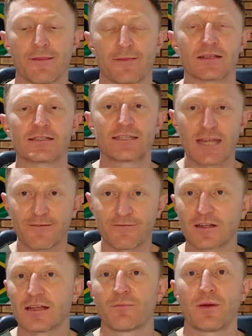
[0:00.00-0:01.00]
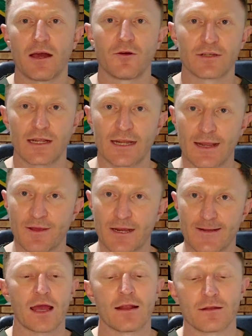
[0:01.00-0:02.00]
There's definitely a power
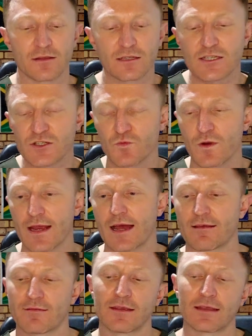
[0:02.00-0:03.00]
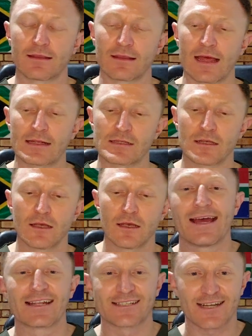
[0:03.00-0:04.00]
dynamic. And this is where I think that
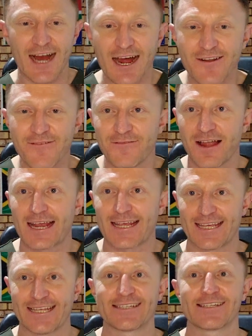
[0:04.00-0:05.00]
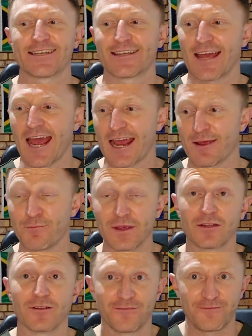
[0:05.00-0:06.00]
it's kind of like eating a
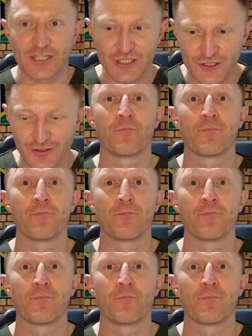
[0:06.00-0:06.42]
meal of fish.